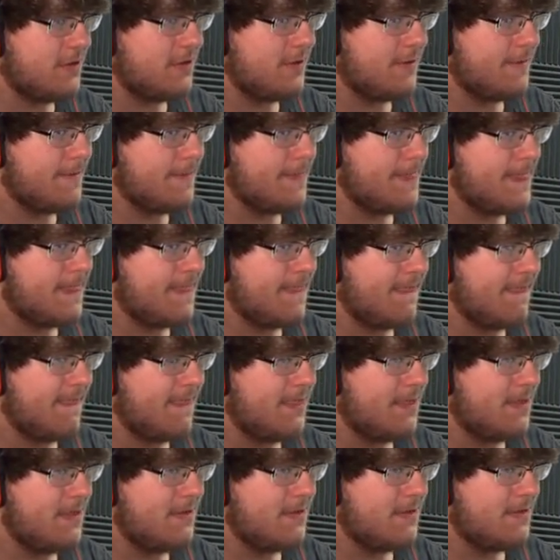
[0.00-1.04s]

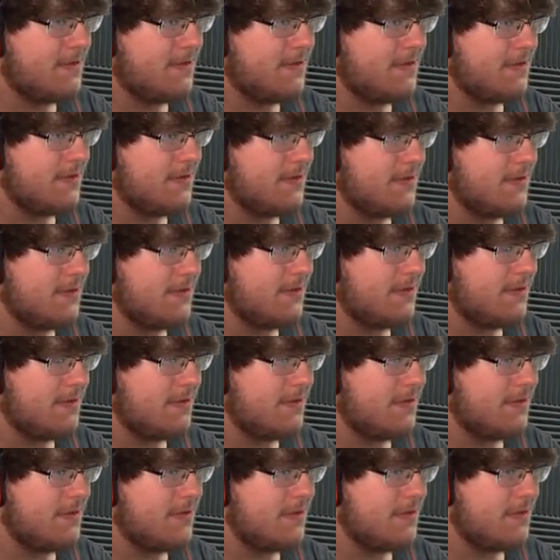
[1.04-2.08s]

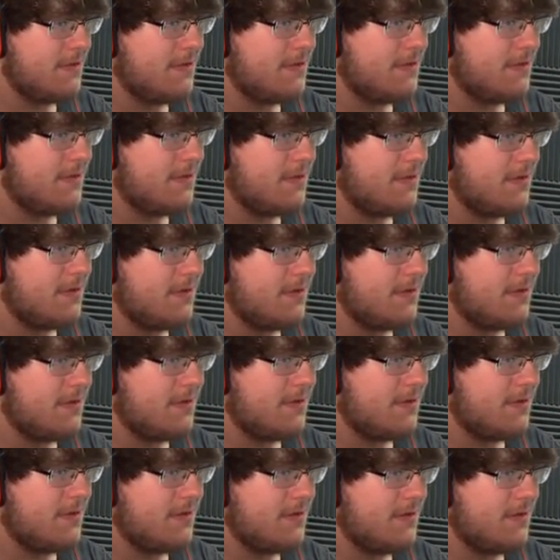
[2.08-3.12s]

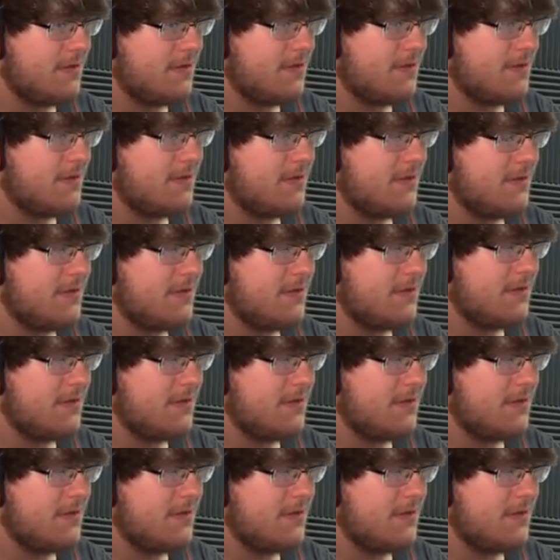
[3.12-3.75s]
(no one is talking)